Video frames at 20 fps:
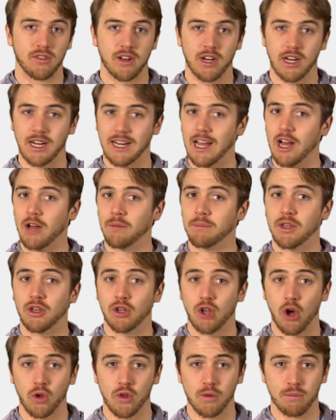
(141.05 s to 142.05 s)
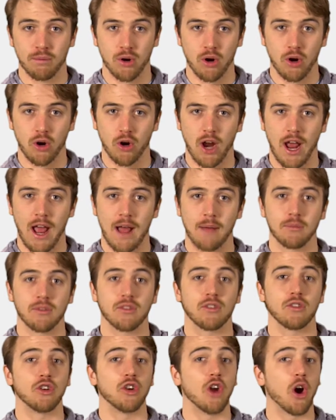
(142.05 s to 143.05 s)
They're going to help you know the
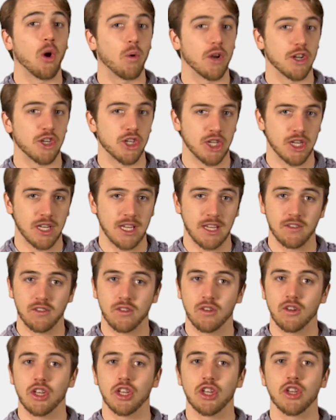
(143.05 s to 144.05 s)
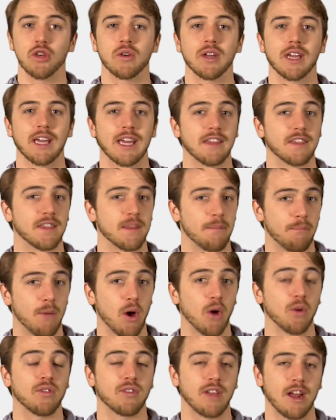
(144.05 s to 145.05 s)
programs, know what you need so that you can get the
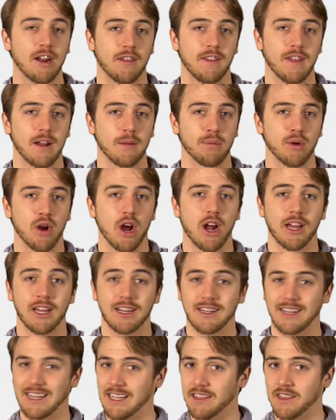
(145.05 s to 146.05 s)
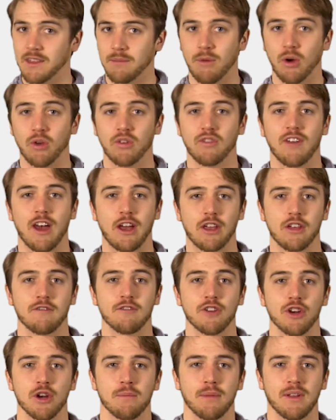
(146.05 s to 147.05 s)
most out of their product and get the most value
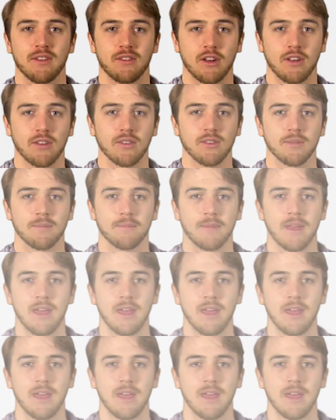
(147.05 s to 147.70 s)
for your business.